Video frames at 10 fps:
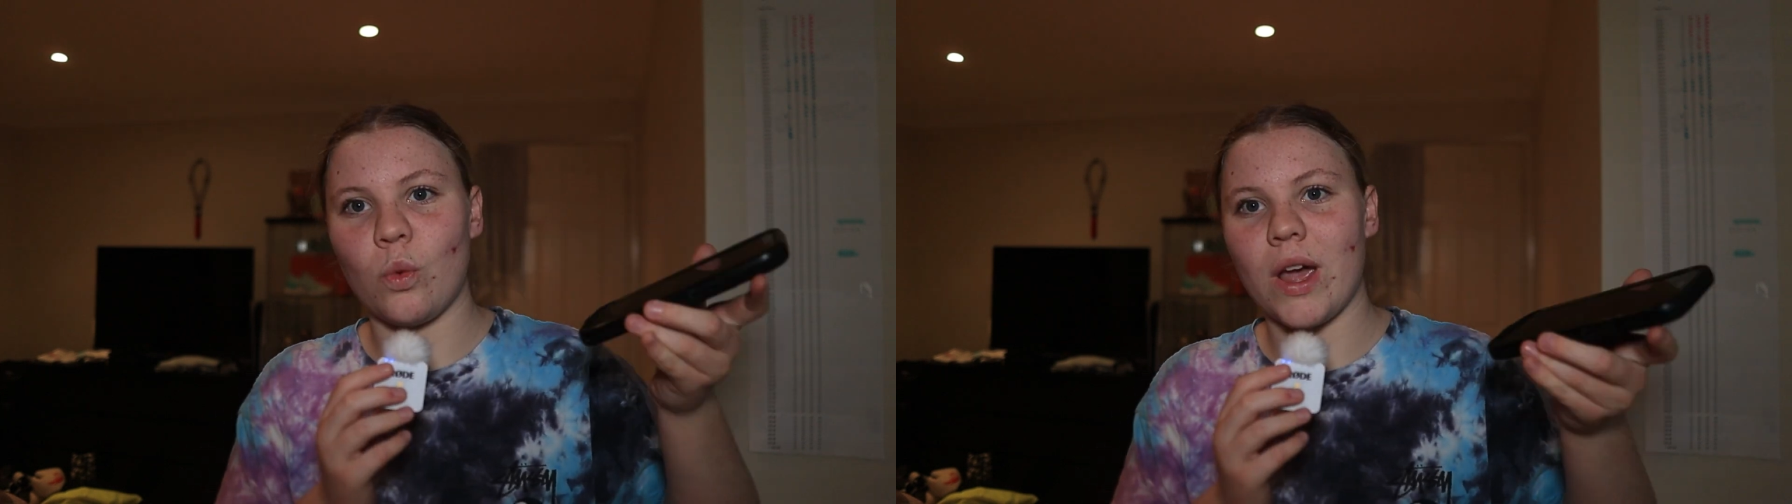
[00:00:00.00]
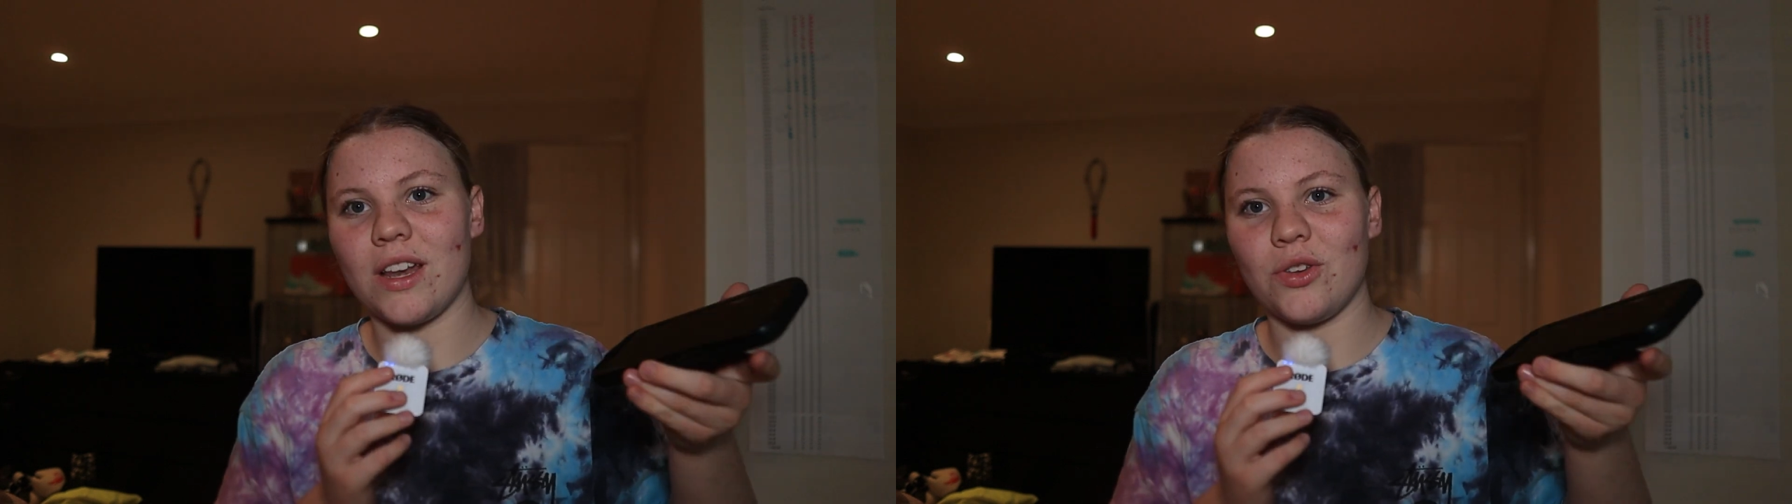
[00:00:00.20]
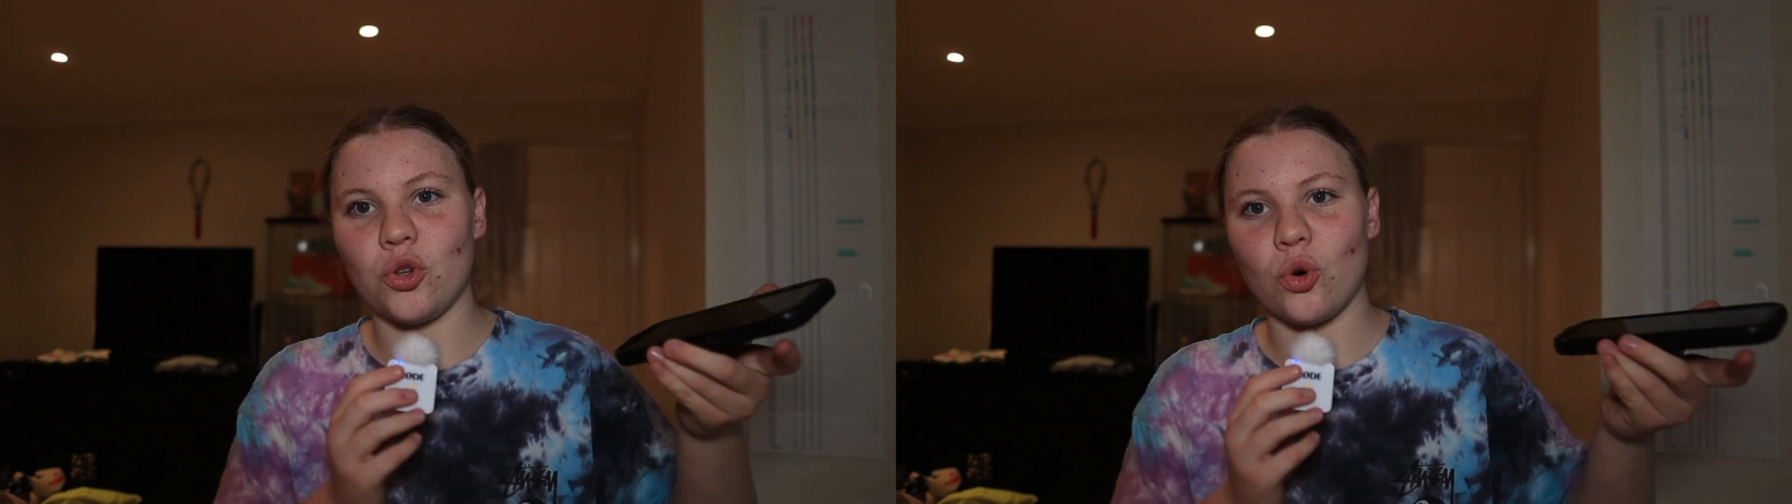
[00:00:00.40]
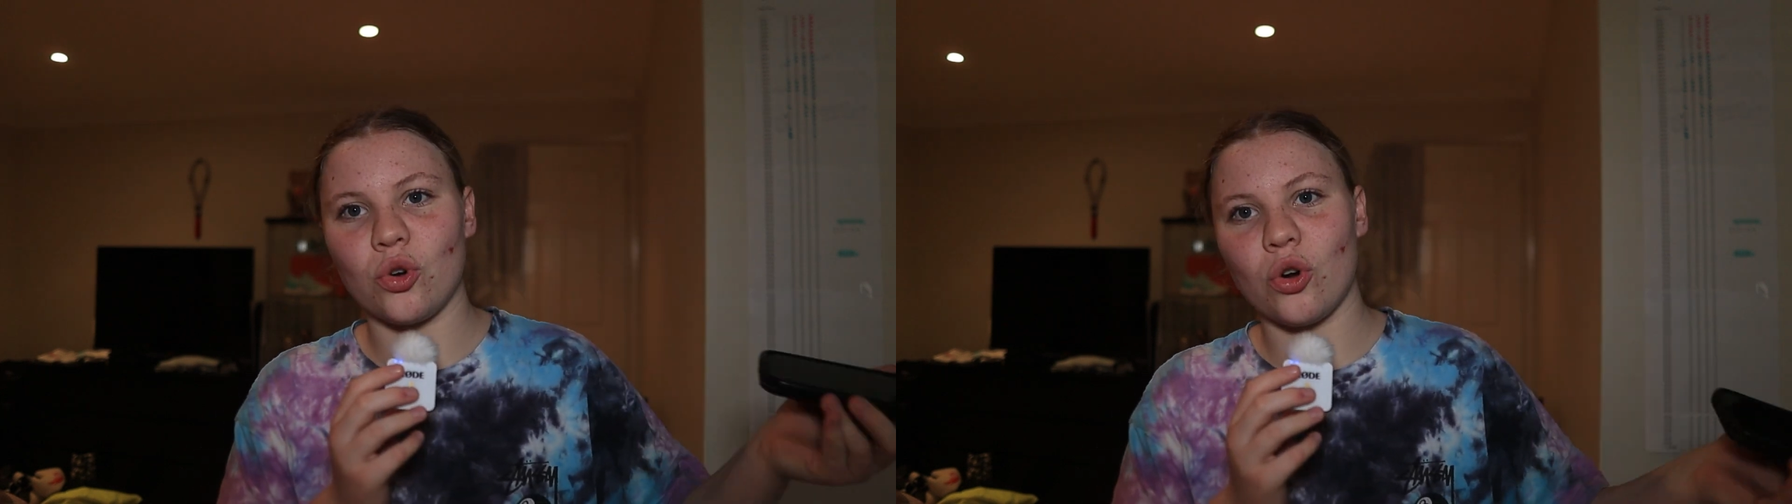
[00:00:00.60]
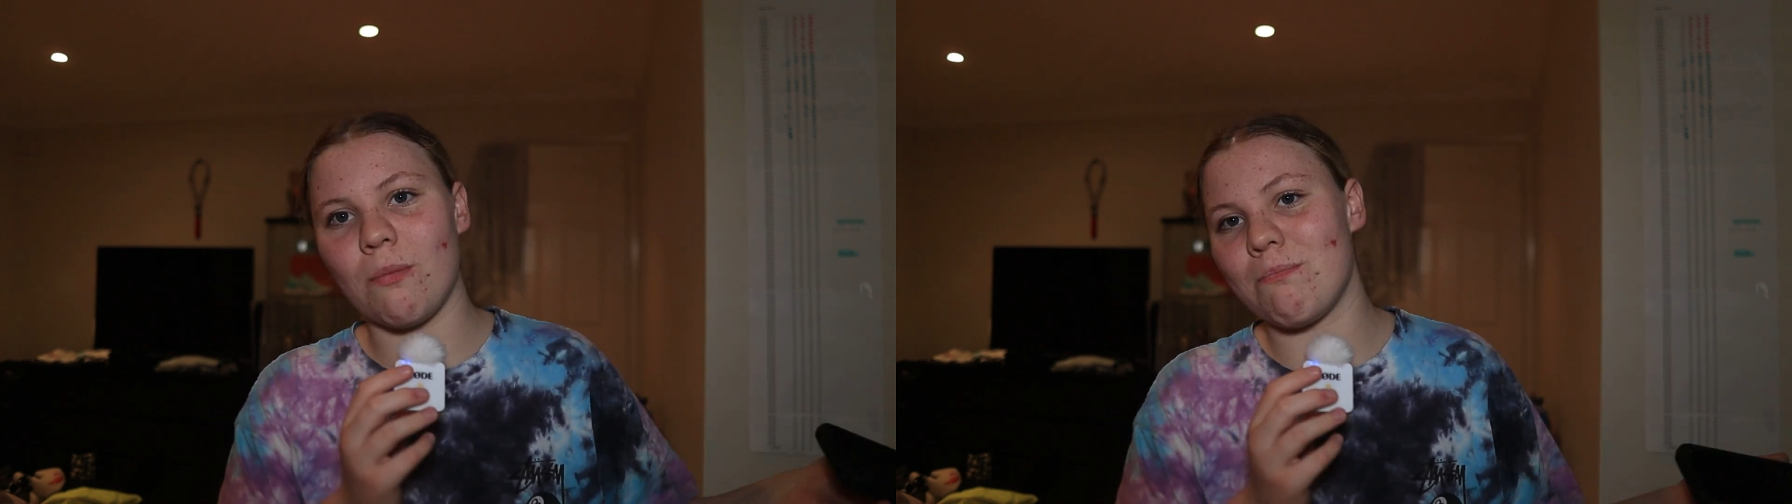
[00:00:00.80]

when you're not